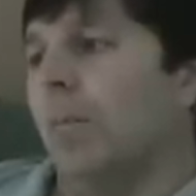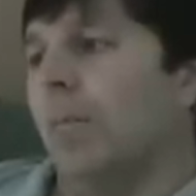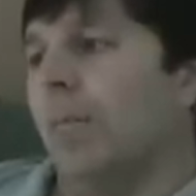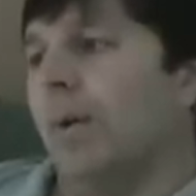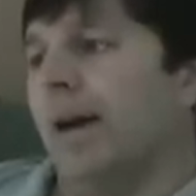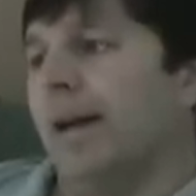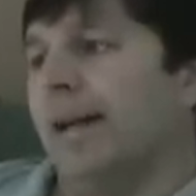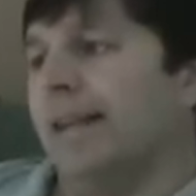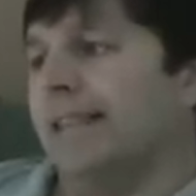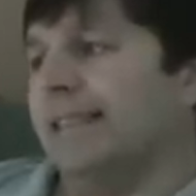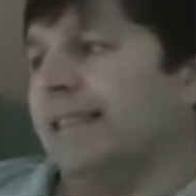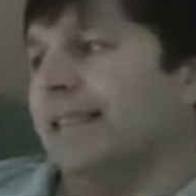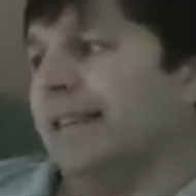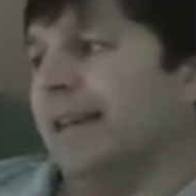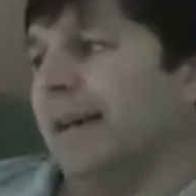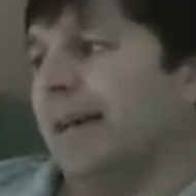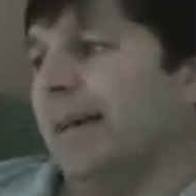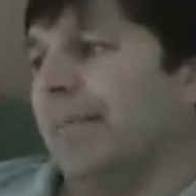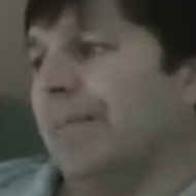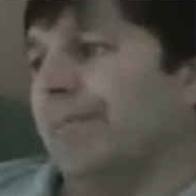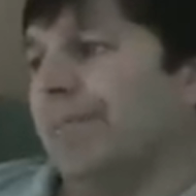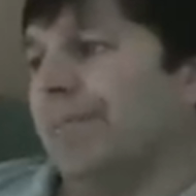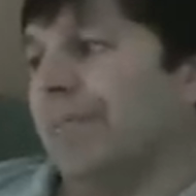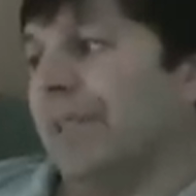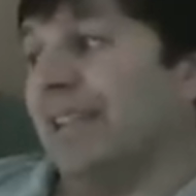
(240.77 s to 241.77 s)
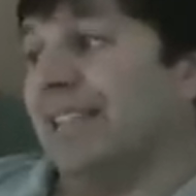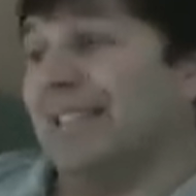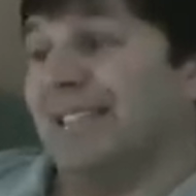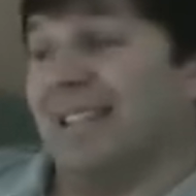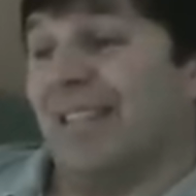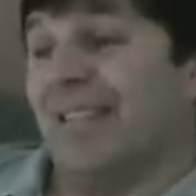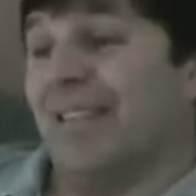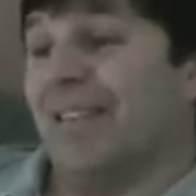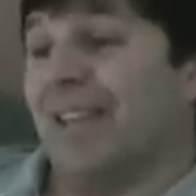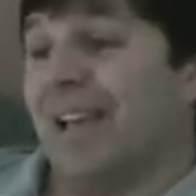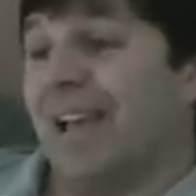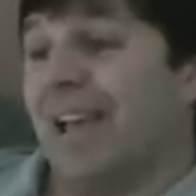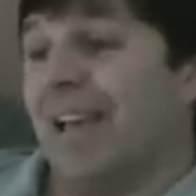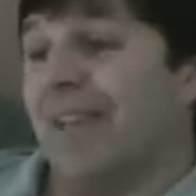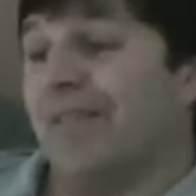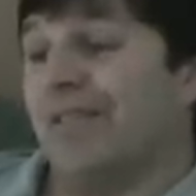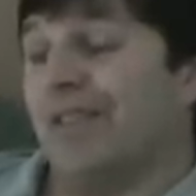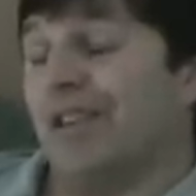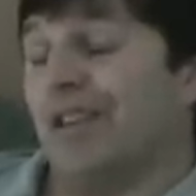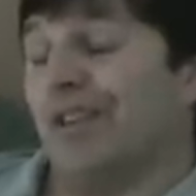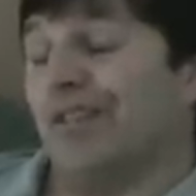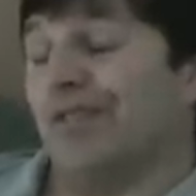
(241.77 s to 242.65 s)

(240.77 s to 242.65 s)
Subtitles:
But it's nothing I have any